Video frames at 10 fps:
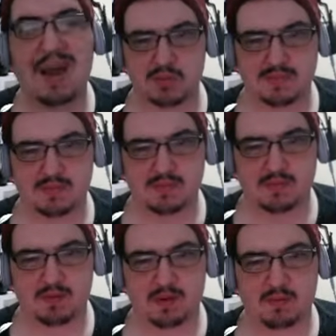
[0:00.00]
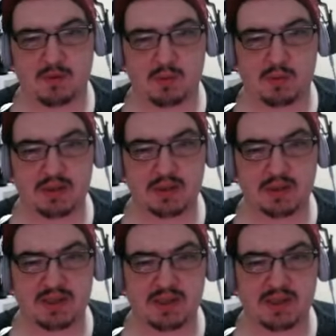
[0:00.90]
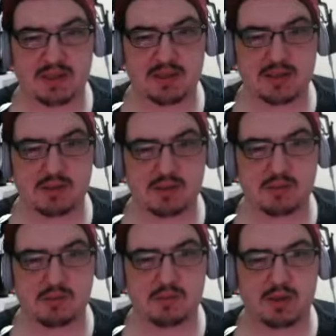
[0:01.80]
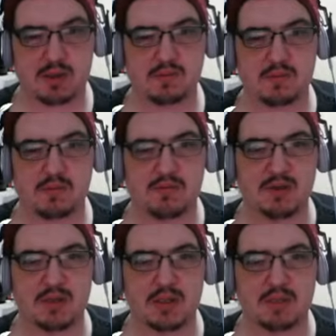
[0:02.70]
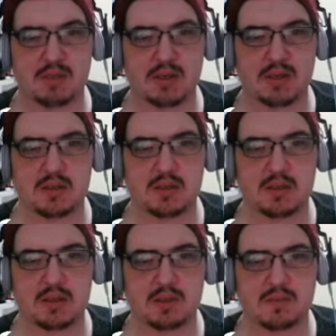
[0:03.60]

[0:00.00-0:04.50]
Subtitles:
For when we decide to, you know, venture into the mines.